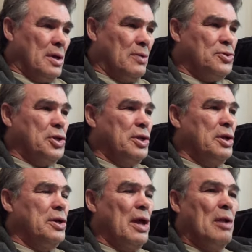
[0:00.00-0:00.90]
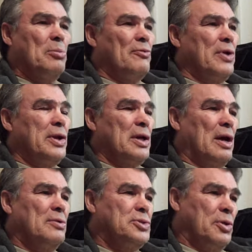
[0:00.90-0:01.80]
if she needed help of any
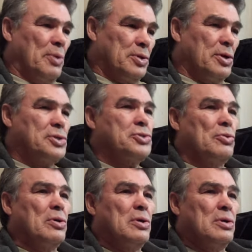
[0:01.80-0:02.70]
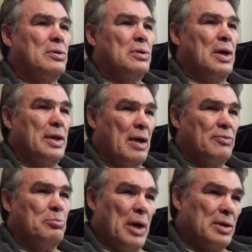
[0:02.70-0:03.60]
kind, she went to the store. I'd
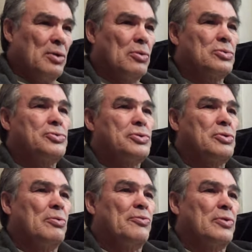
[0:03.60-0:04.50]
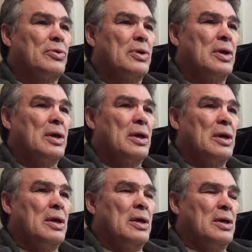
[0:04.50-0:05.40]
have to pack the groceries home for her.
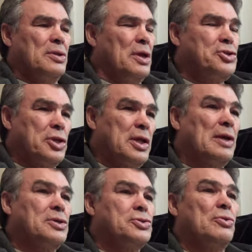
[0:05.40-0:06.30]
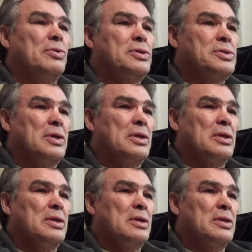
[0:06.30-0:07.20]
And then she'd tell us stories.
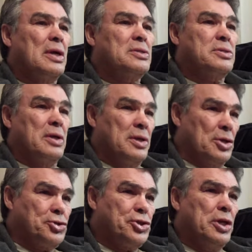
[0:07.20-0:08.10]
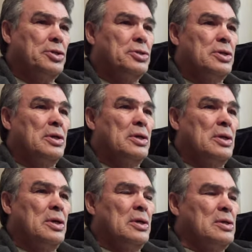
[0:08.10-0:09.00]
That's in exchange.
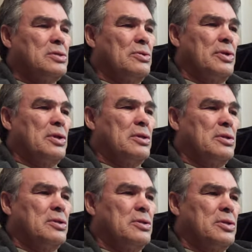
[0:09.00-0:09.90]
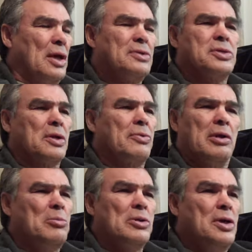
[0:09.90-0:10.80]
So he'd tell us
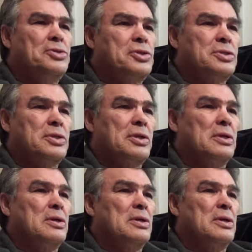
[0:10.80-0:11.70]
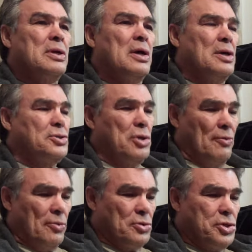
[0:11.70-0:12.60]
incredible legends. And
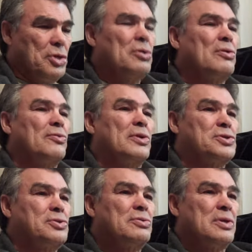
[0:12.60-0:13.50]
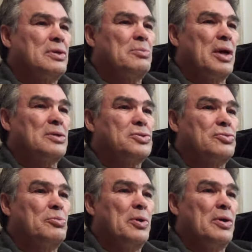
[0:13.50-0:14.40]
of course she'd cook for us too, and make us
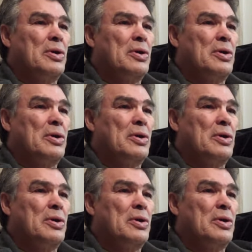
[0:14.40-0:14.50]
soup,